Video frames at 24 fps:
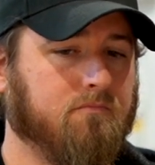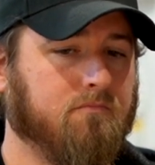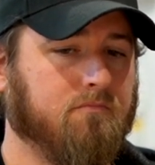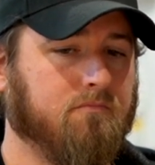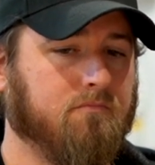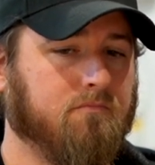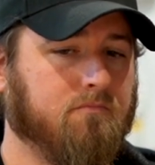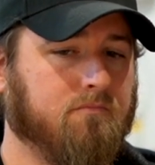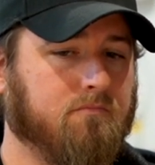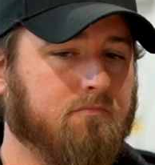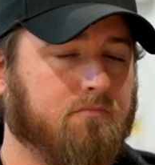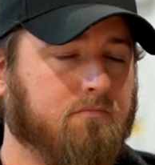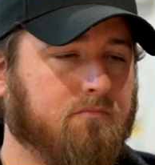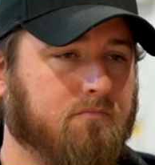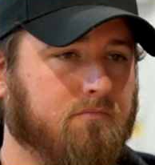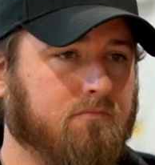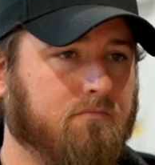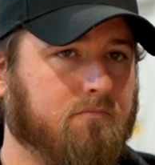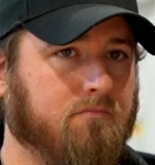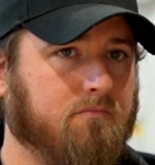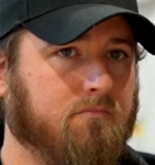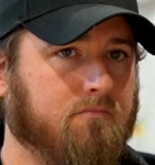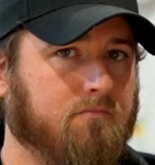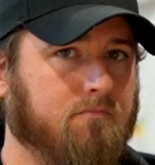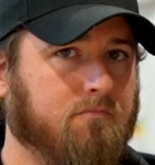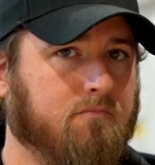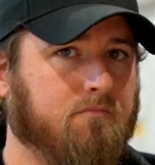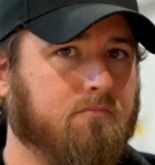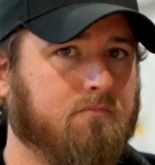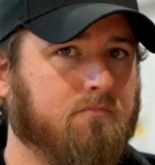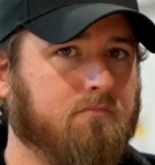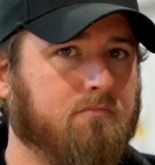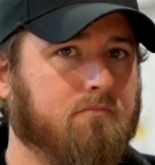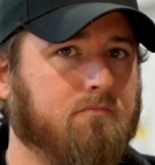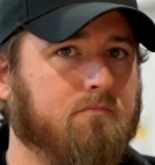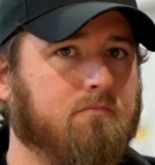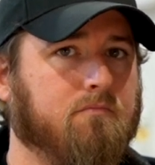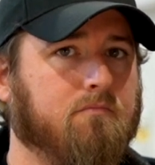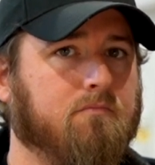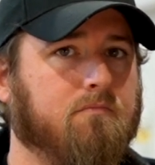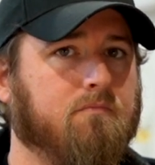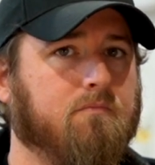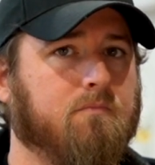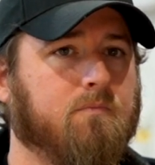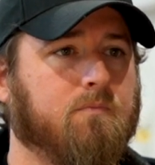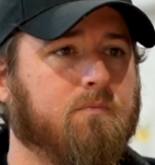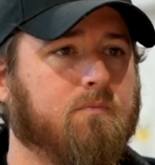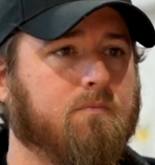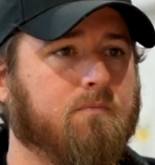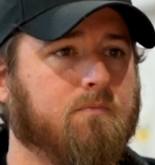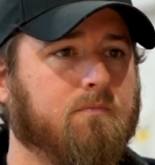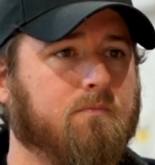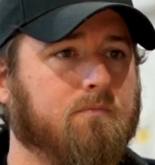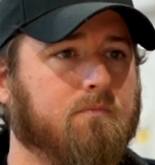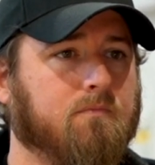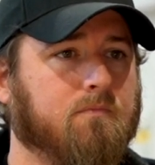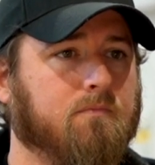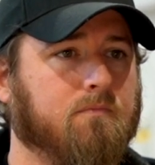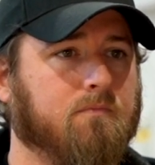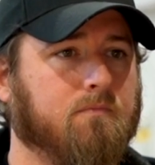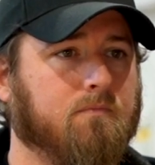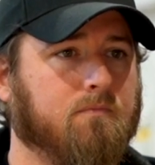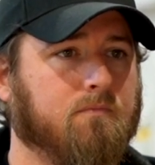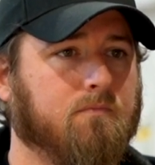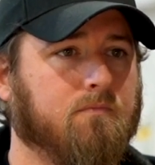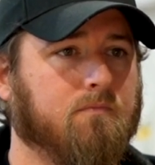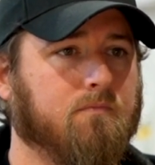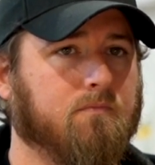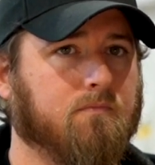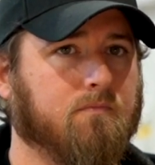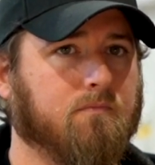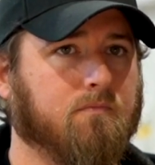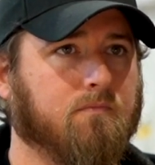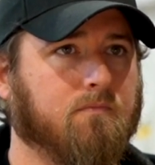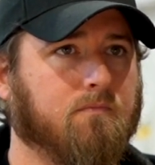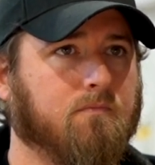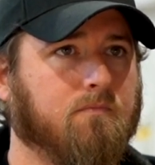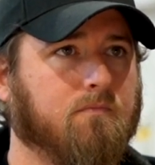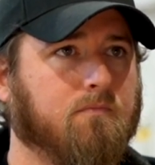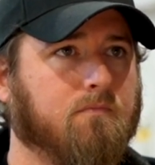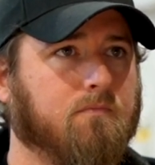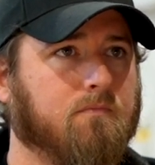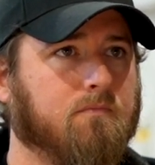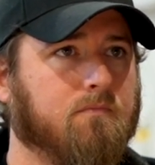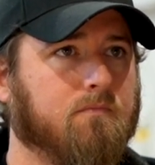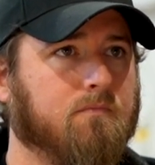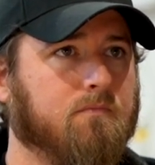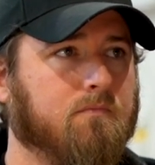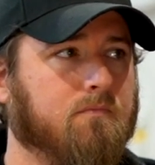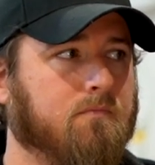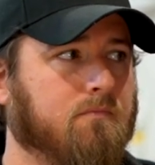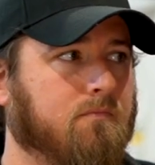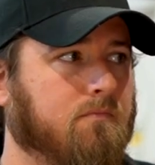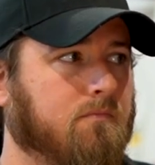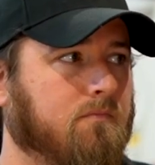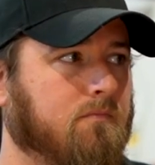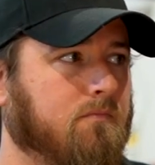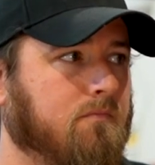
(not speaking)